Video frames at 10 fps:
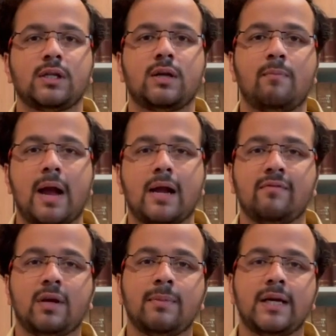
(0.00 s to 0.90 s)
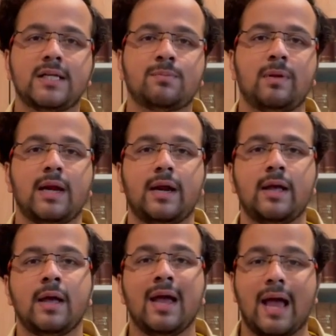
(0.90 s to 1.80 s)
the bat will be displayed
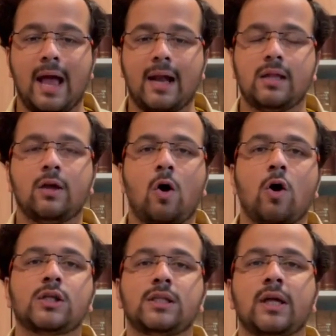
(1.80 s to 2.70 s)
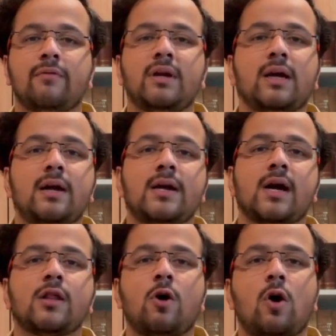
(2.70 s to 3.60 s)
and the auctioneer will
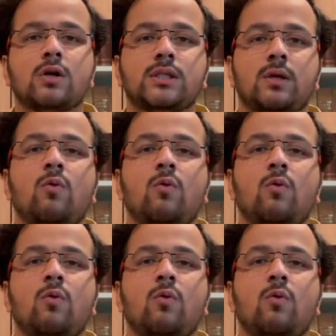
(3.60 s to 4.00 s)
conduct the auction.